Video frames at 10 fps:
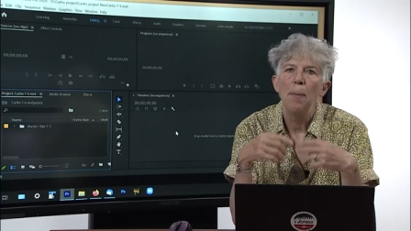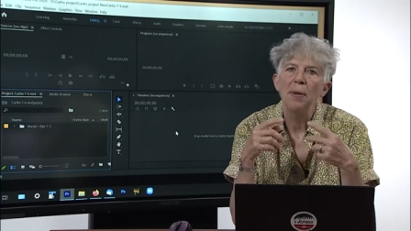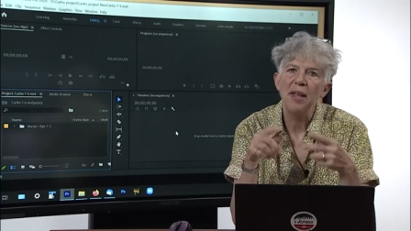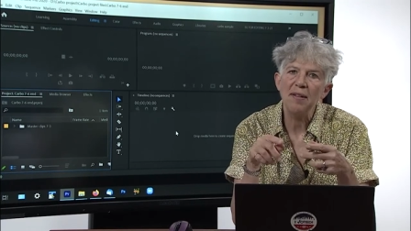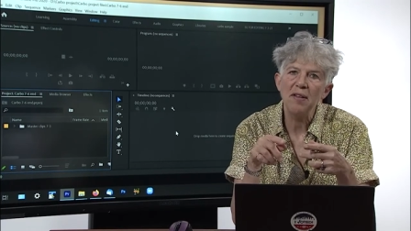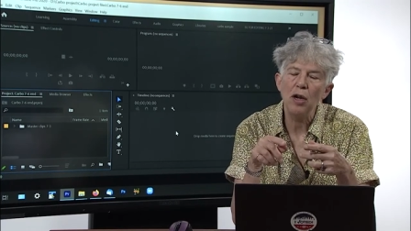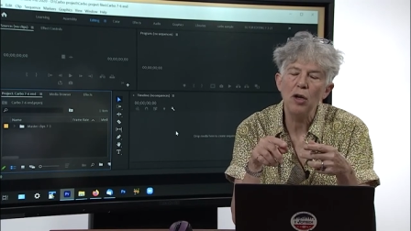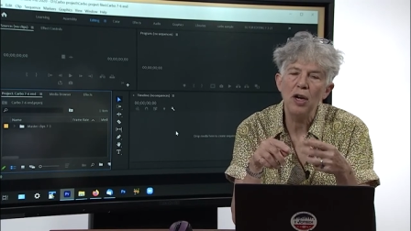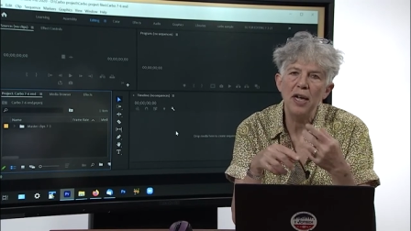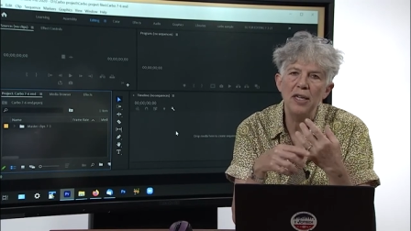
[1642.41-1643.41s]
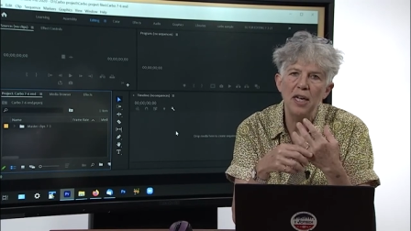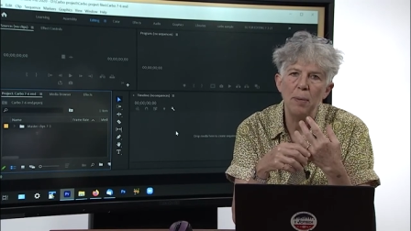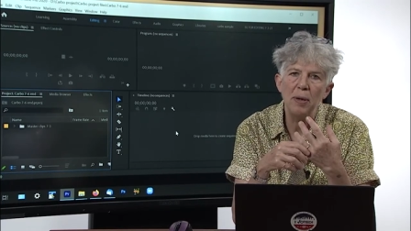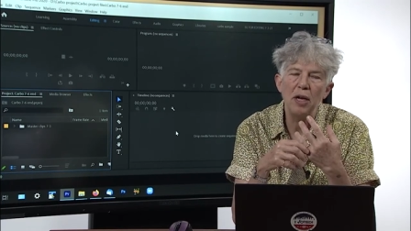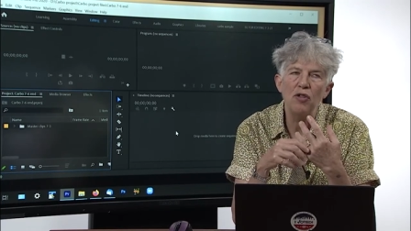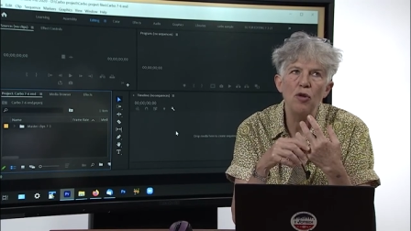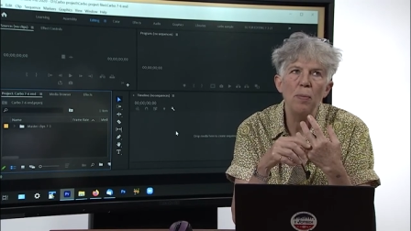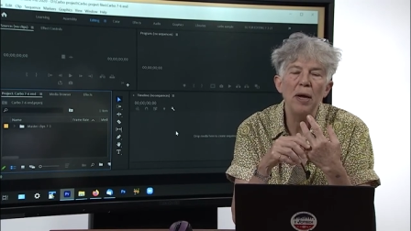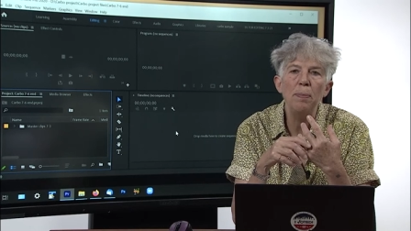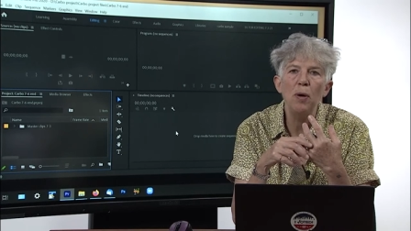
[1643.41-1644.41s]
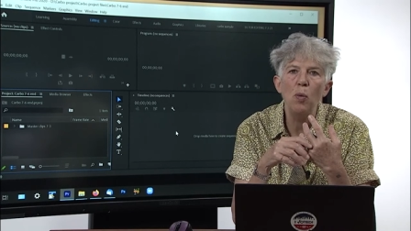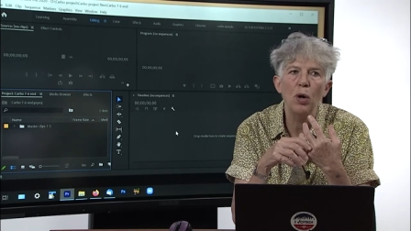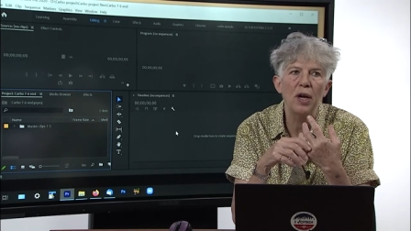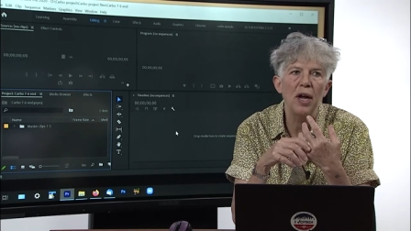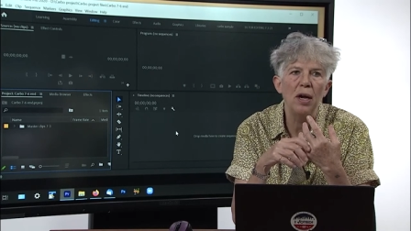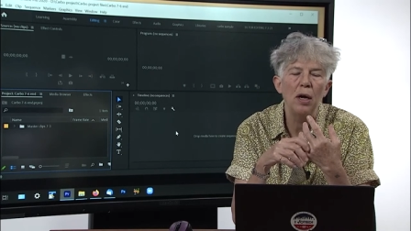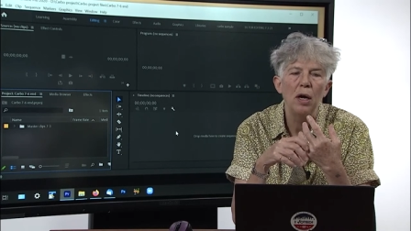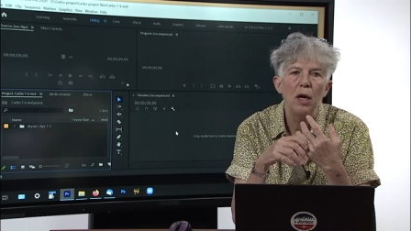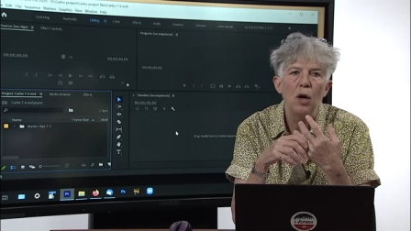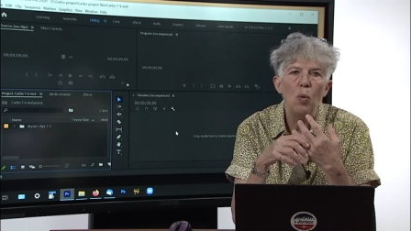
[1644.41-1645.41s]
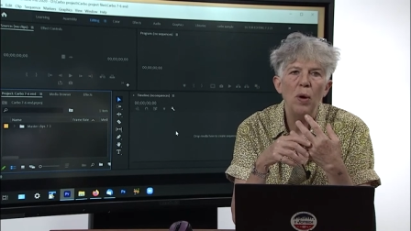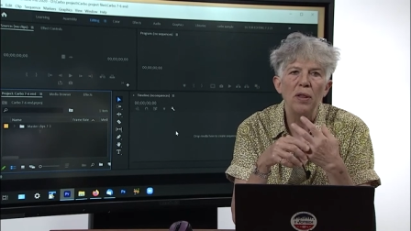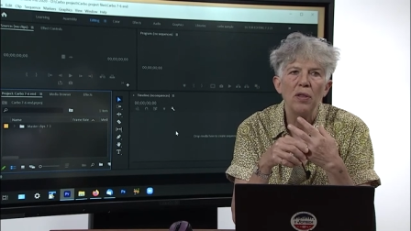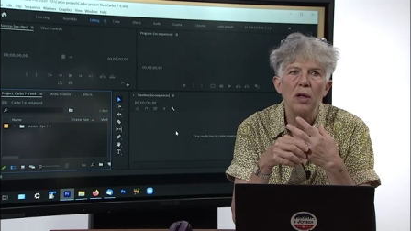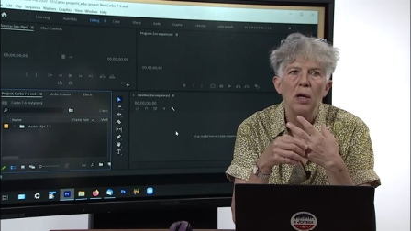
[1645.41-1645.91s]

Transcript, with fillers: But that's not a good idea because you might be working with